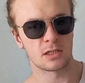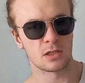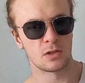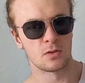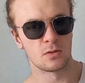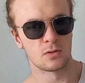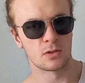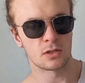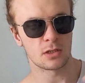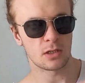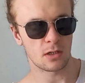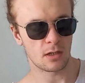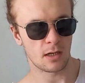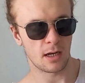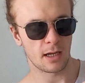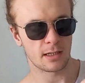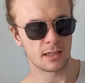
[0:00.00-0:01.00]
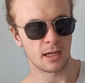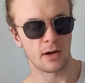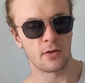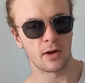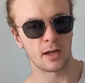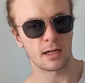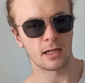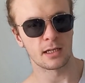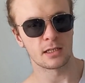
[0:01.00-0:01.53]
use like
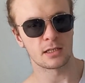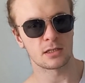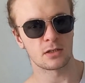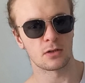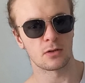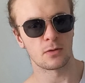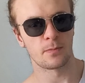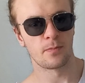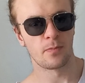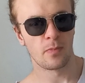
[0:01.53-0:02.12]
directly, so